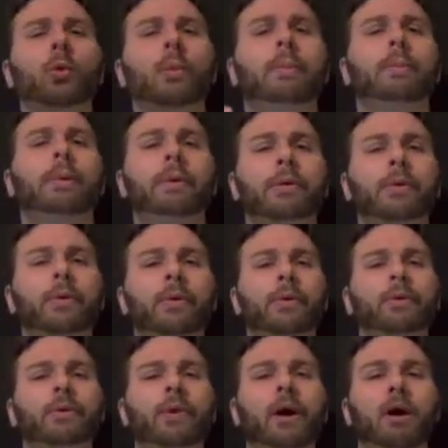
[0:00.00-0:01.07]
I don't
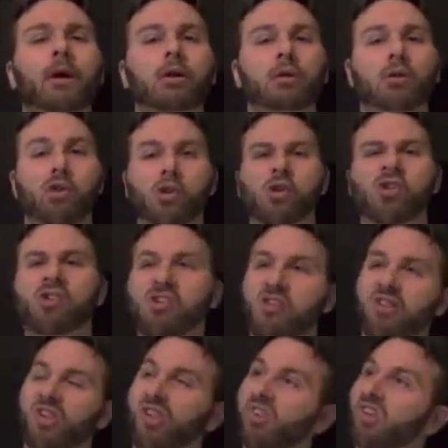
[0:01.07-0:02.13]
know.
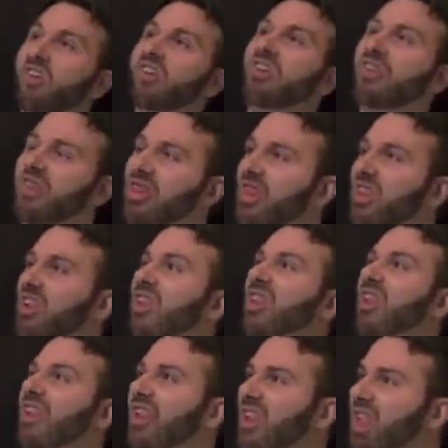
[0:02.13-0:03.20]
It does hurt.
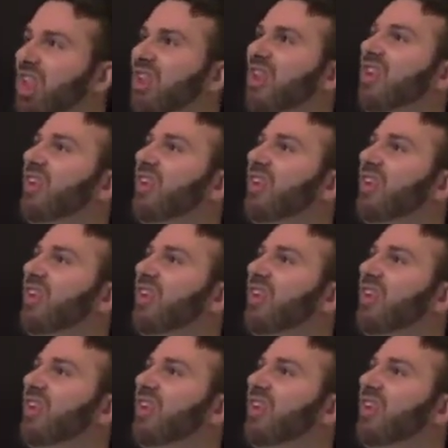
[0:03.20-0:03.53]
And we